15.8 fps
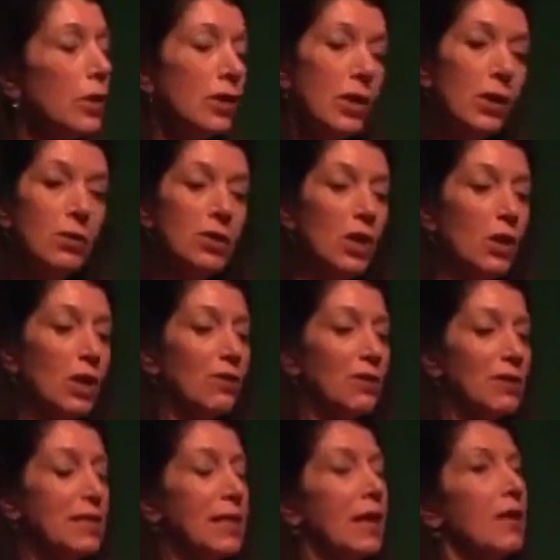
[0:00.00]
No, don't give
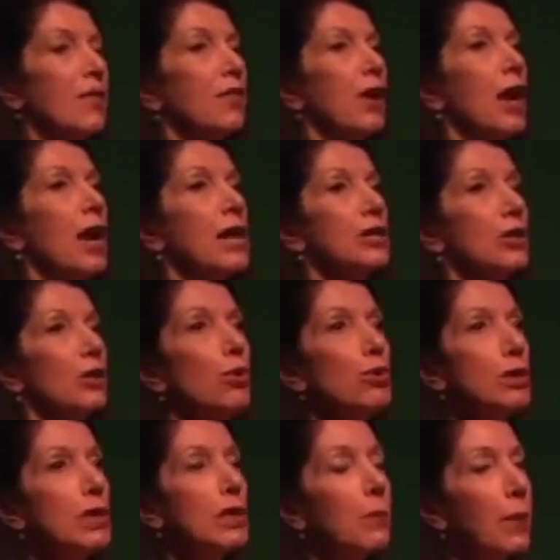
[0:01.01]
a second thought as to
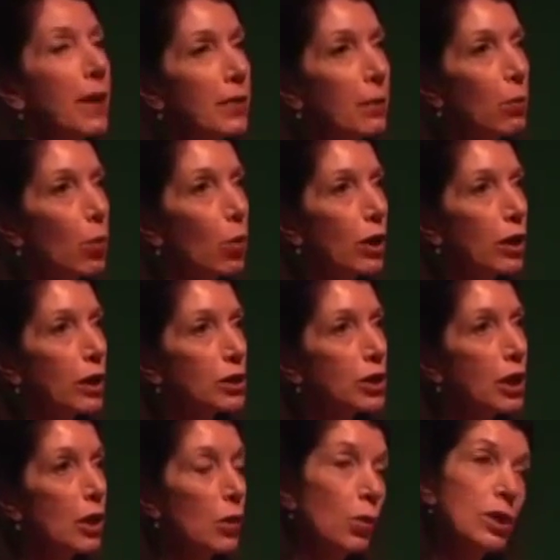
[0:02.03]
who's going to pay the mortgage.
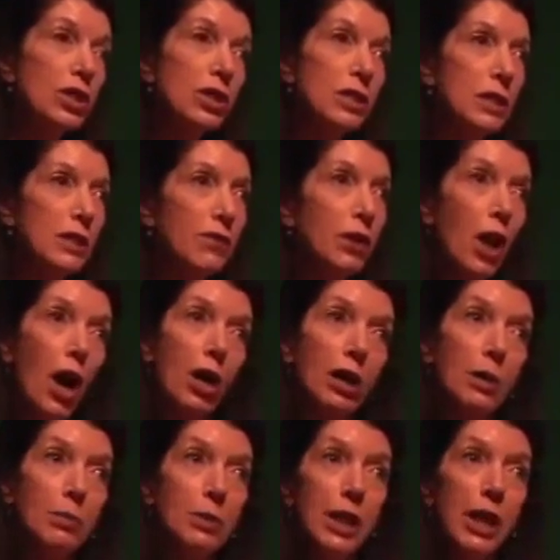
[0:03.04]
We'll just leave it
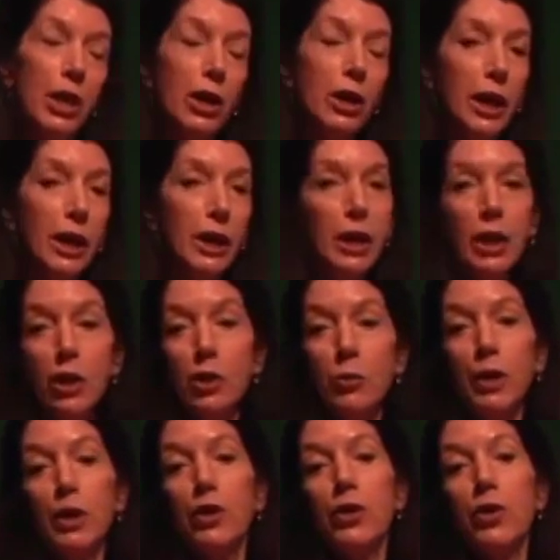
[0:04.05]
all up to Caroline. You
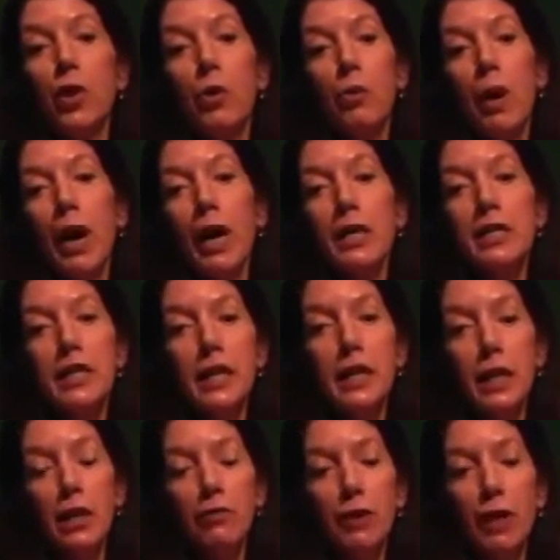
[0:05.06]
mean you don't mind taking
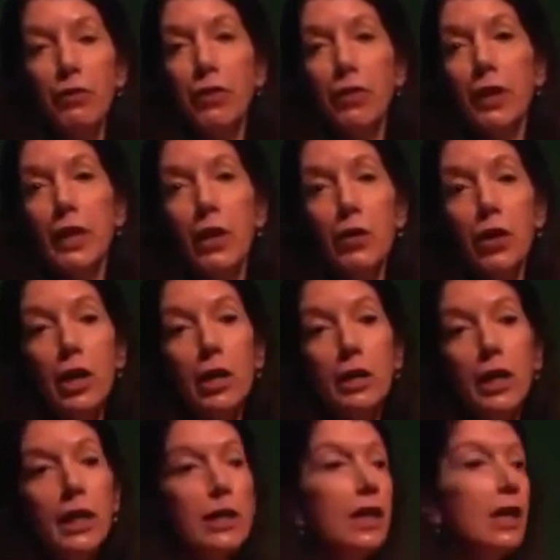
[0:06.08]
care of everything now,
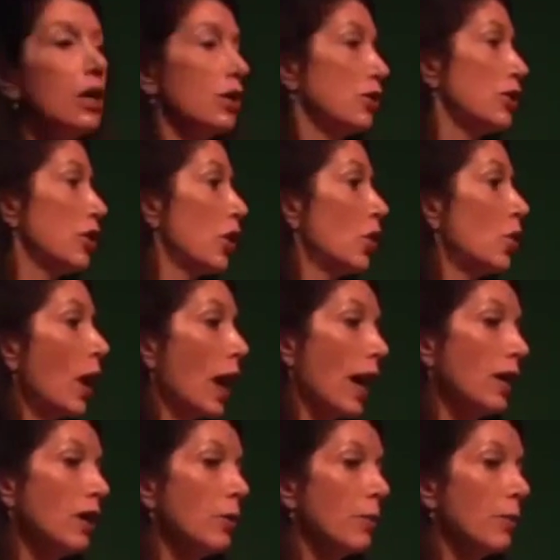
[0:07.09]
Caroline? No,
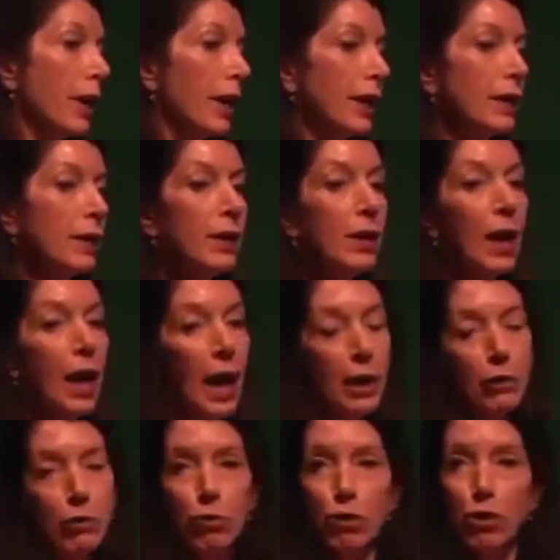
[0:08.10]
I don't mind. Are
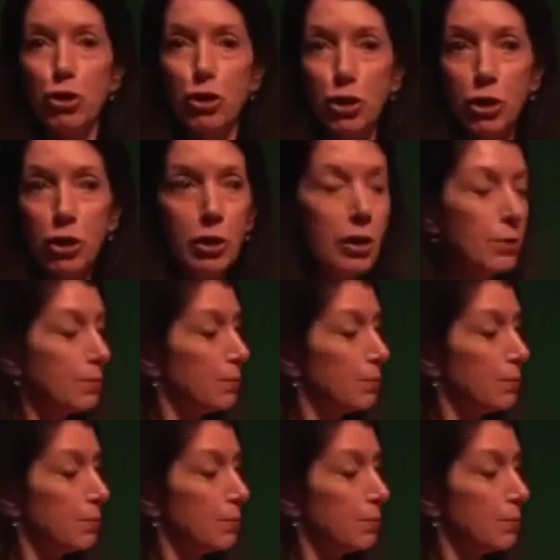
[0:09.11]
you sure?